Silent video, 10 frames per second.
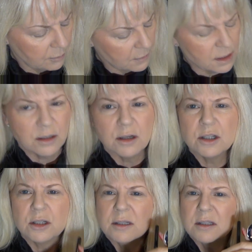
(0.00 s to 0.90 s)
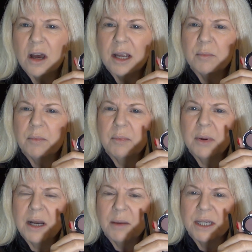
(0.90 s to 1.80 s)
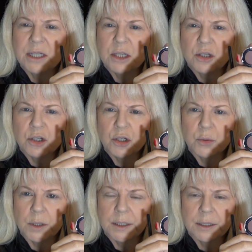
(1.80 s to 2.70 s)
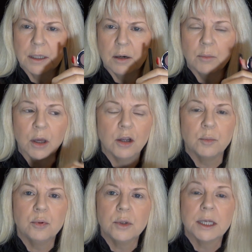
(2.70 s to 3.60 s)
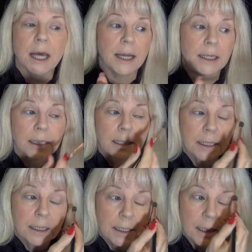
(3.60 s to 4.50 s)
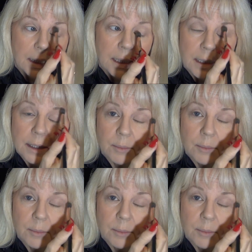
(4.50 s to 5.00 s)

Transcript: it's got a slight plummy tinge to it, and I'm going to put that in and